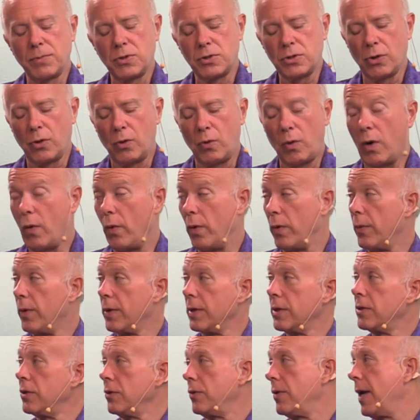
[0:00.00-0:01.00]
So what we
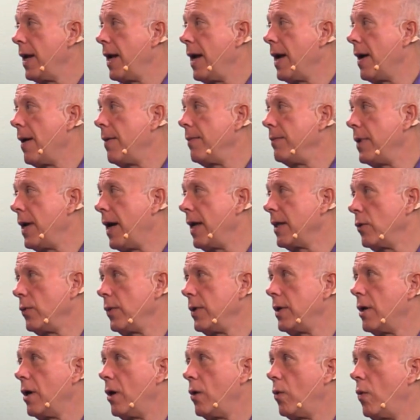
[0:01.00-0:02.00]
want to do now, now that
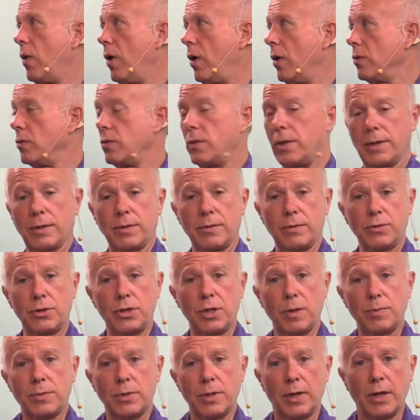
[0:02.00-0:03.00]
we know what the
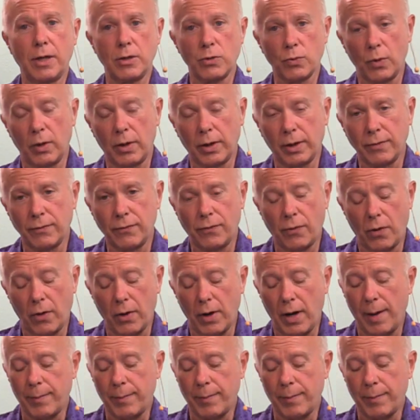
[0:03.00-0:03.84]
chipset is we're looking for,